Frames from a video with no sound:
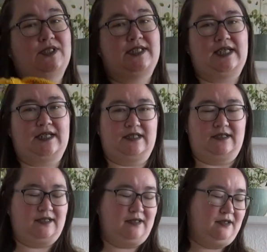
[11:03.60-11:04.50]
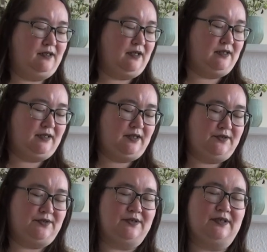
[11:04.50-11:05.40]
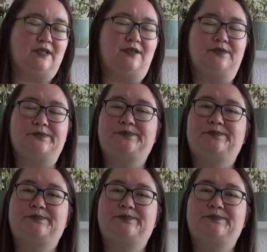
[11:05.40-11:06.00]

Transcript: one second and then I thought no